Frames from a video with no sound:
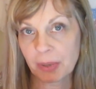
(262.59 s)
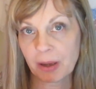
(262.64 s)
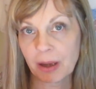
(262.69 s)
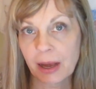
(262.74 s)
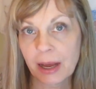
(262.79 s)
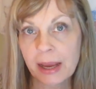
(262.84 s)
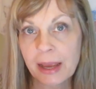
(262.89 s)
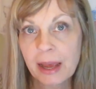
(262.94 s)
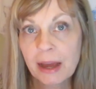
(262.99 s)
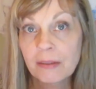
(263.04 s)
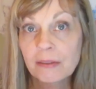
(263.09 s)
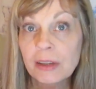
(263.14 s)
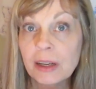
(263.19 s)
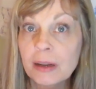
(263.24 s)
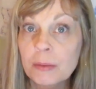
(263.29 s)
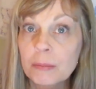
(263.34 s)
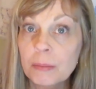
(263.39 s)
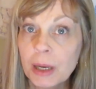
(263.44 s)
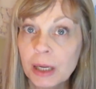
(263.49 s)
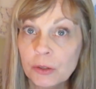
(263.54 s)
I have a
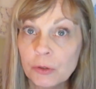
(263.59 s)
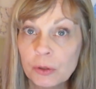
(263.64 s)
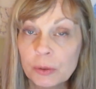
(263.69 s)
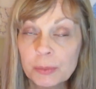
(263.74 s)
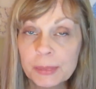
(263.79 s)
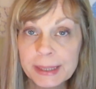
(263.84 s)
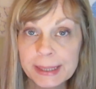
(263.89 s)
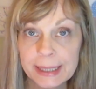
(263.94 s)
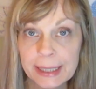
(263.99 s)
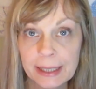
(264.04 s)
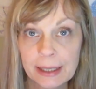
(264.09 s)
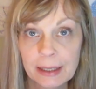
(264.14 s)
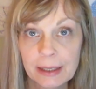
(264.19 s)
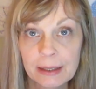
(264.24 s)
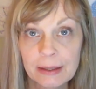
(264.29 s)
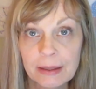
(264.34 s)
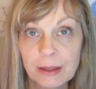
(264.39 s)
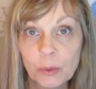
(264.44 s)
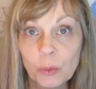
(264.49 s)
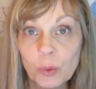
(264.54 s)
mudroom
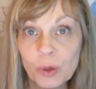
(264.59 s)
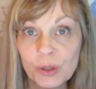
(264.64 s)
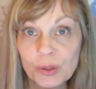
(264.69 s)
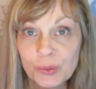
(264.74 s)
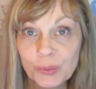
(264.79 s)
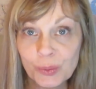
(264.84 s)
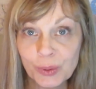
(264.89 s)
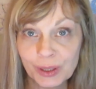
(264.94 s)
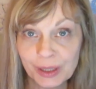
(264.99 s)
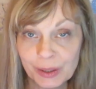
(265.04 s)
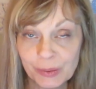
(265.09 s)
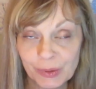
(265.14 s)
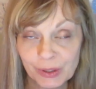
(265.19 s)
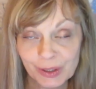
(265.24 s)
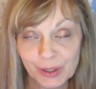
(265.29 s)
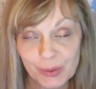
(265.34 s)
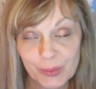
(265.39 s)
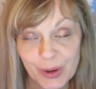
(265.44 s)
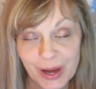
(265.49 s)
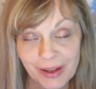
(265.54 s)
sink that works really,
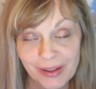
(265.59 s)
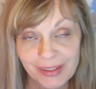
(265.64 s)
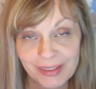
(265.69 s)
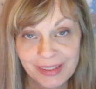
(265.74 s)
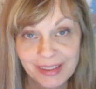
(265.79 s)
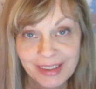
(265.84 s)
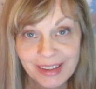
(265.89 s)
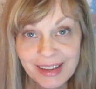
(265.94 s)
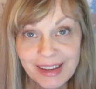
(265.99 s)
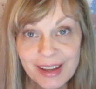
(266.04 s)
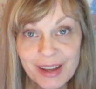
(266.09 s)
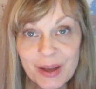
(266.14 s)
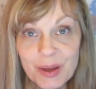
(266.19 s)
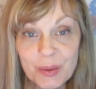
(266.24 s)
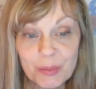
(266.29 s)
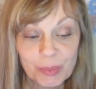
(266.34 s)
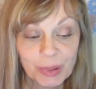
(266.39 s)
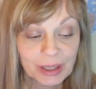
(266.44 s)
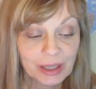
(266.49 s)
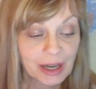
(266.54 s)
really well,
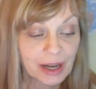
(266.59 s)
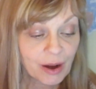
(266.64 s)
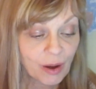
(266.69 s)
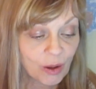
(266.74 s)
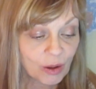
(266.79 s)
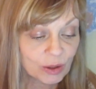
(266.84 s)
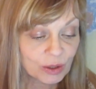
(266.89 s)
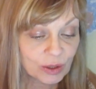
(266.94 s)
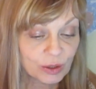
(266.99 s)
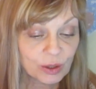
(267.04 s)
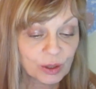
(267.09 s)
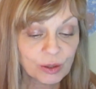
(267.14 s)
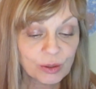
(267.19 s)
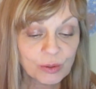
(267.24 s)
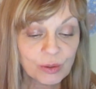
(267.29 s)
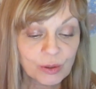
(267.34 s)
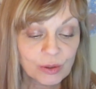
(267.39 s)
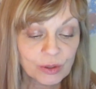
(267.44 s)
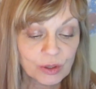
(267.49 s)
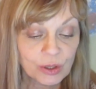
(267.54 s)
but I
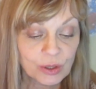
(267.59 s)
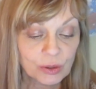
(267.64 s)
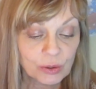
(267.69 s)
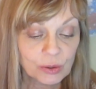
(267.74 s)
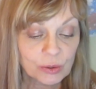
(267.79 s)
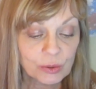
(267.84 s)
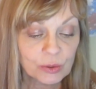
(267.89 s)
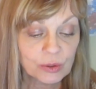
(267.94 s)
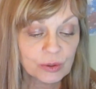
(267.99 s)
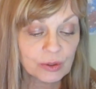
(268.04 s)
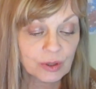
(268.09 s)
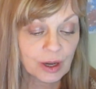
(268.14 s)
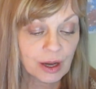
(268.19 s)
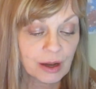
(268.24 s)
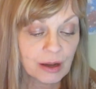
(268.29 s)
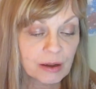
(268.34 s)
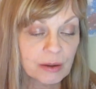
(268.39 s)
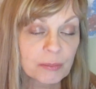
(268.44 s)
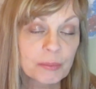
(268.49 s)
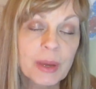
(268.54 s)
also use
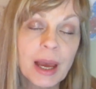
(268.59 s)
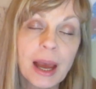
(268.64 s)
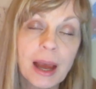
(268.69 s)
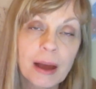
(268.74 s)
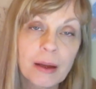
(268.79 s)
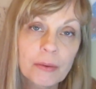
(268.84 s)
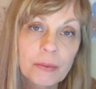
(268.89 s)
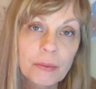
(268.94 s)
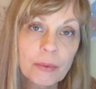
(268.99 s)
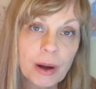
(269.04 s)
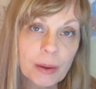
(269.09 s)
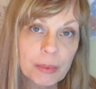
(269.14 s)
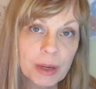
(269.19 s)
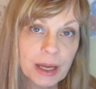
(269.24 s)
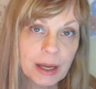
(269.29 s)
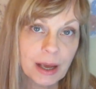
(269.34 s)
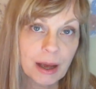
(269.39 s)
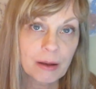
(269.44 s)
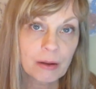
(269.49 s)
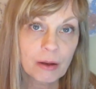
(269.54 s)

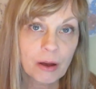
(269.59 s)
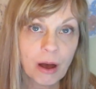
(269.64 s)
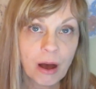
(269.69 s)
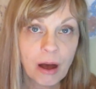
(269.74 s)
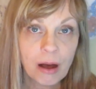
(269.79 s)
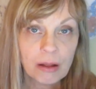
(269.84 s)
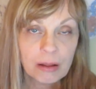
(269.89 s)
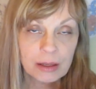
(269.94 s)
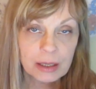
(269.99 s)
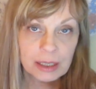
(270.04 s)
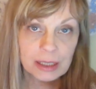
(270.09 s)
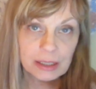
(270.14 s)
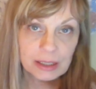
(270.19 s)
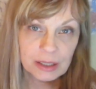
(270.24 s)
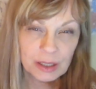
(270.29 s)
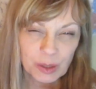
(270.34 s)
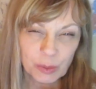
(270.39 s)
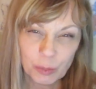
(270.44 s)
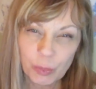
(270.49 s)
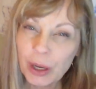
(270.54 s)
rubbing alcohol in a
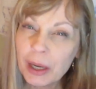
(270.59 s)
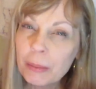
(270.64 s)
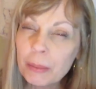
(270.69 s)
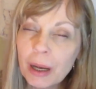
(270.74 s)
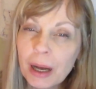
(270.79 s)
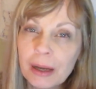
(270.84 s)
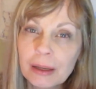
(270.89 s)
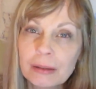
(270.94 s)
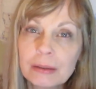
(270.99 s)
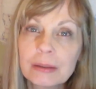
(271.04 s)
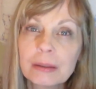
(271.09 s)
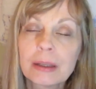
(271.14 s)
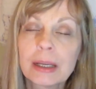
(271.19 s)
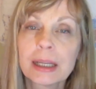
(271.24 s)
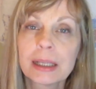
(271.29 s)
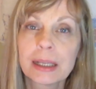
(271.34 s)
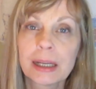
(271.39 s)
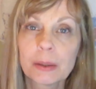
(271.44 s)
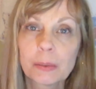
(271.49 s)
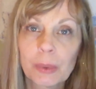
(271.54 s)
spray bottle,
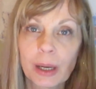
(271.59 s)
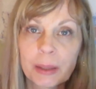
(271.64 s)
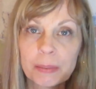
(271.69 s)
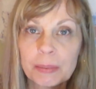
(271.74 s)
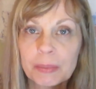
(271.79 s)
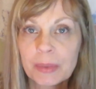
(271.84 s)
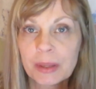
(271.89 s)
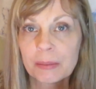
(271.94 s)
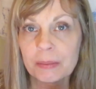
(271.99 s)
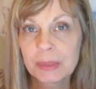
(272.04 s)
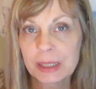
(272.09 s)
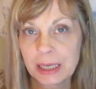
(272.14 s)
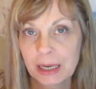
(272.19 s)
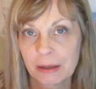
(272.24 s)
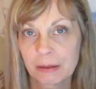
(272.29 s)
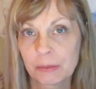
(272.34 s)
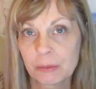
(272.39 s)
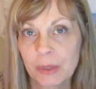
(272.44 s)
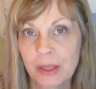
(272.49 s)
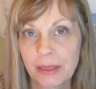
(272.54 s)
and I wipe them
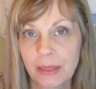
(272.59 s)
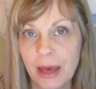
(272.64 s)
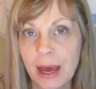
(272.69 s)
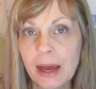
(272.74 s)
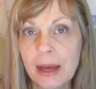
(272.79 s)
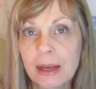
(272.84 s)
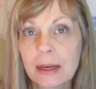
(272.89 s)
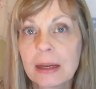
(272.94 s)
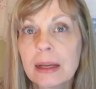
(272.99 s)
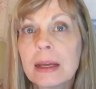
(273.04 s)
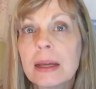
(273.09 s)
down with that.